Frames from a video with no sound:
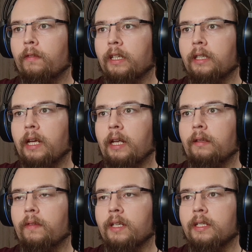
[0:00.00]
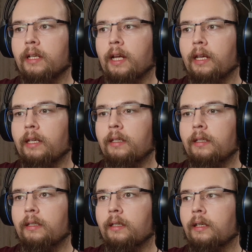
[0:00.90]
that had this, like,
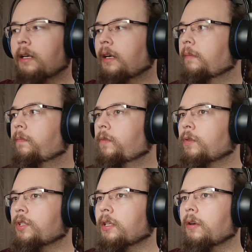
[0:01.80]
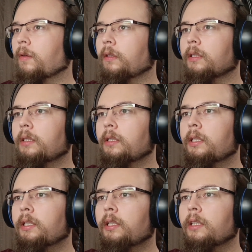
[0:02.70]
what's it called?
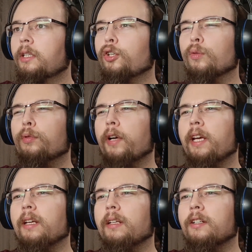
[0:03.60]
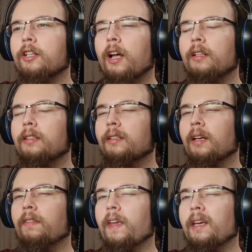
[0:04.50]
Kubrick shot,
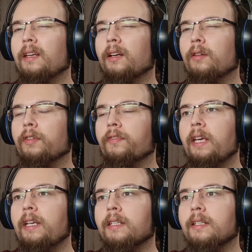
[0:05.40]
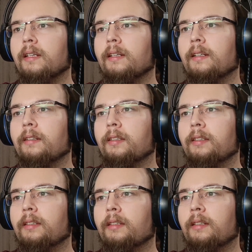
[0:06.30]
I think, of a face
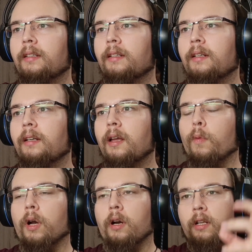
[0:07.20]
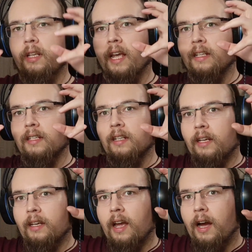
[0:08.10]
where it gets,
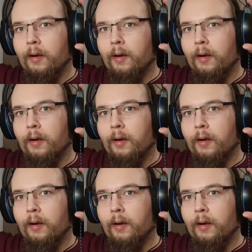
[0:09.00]
like,